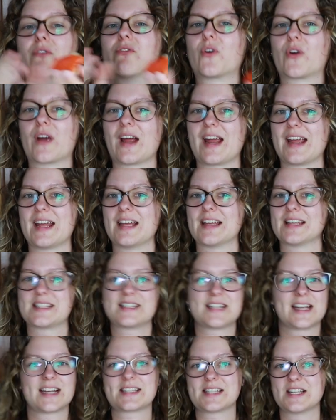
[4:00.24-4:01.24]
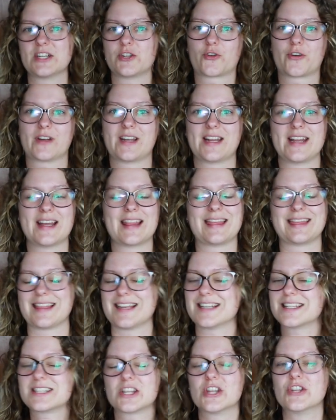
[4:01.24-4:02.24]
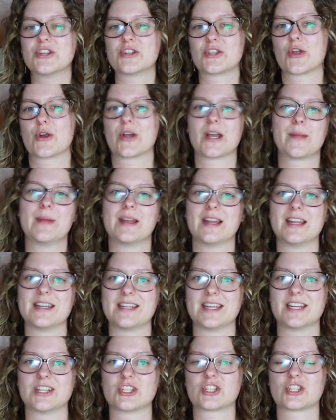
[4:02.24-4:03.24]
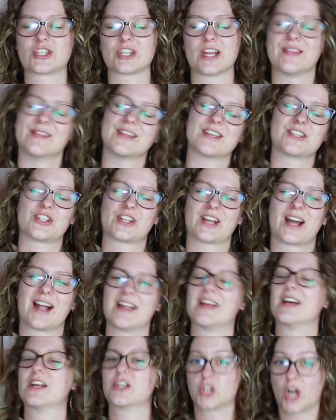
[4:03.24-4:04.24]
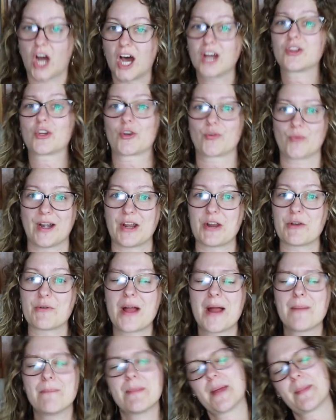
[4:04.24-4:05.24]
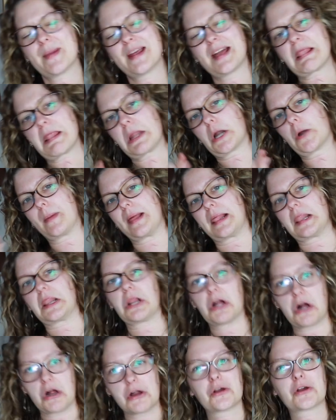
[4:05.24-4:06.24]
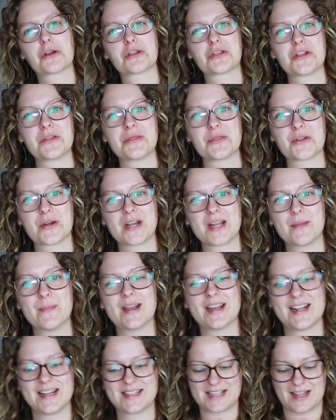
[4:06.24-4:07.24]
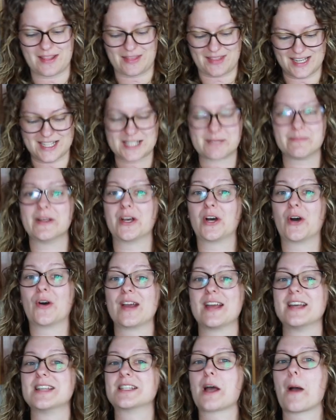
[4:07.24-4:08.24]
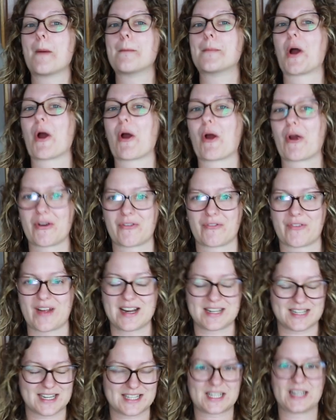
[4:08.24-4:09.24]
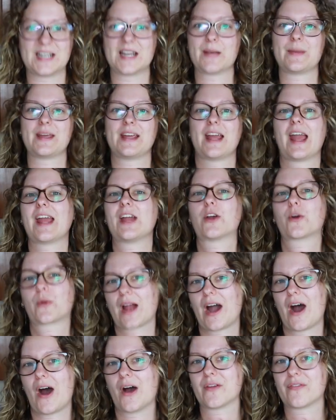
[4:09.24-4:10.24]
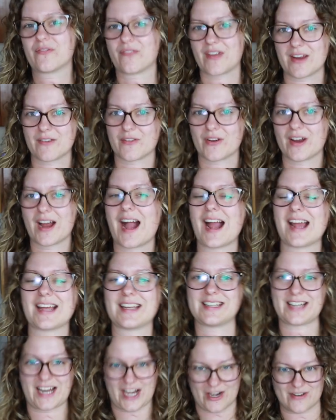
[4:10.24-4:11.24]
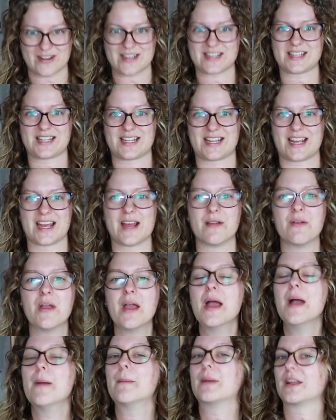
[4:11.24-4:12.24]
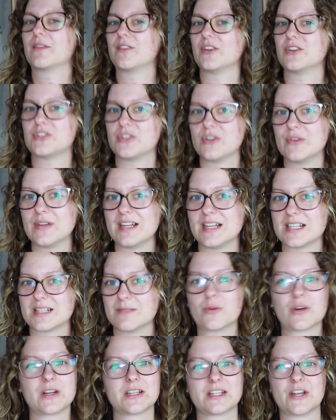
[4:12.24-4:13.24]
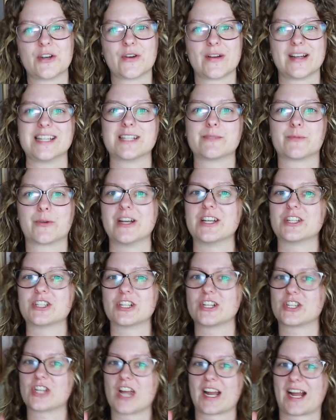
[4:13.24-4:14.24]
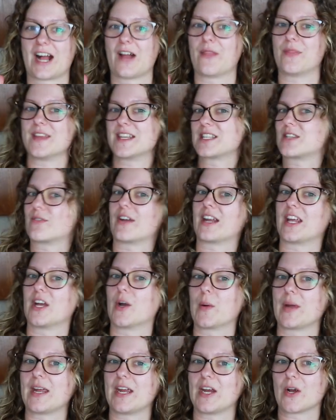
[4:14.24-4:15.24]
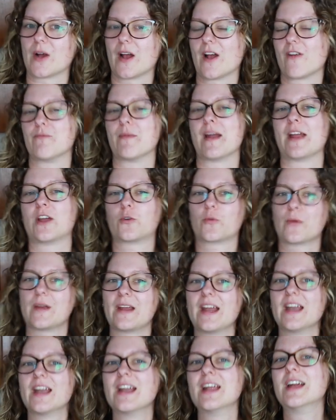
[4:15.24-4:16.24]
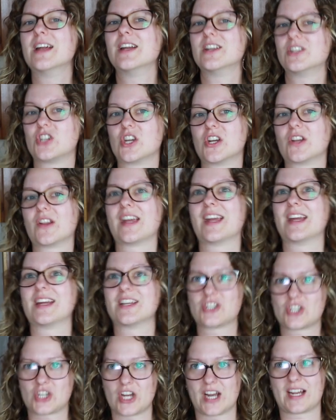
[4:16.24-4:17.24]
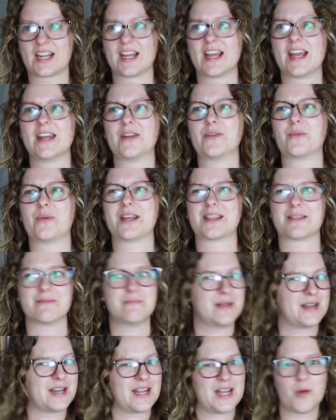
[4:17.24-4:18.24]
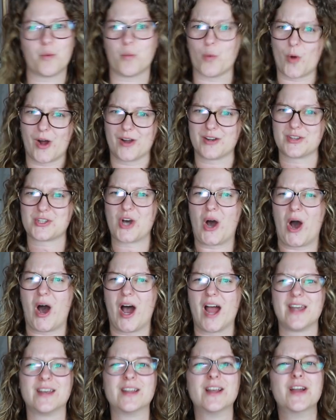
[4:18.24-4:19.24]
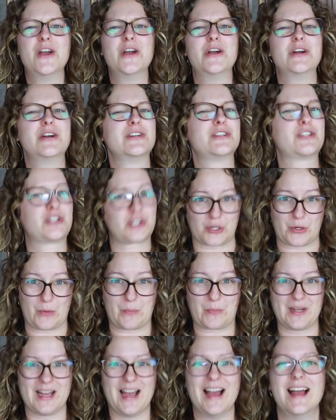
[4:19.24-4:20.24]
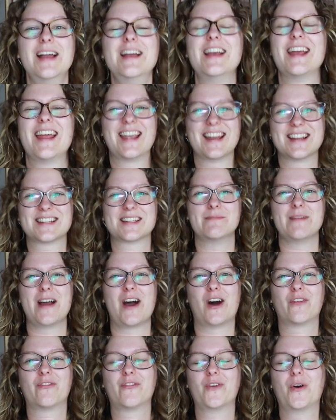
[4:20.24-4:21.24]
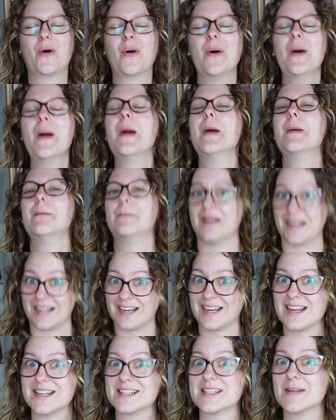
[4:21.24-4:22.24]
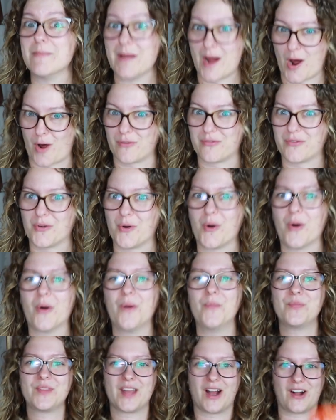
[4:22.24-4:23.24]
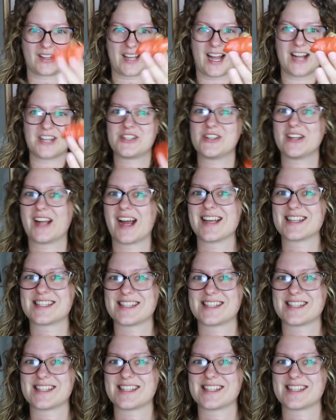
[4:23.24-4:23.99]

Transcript: for a 6 ingredient, less than 30 minute dish, unless you got a toddler running around, maybe a little bit longer than 30 minutes, this meal is perfect. It's gonna be a crowd favorite, I guarantee it. But if you do need some more dinner inspiration, check out this video here of my green chili chicken with mini wonton soup. It is a mouthful, but it is a mouthful. I'll catch you guys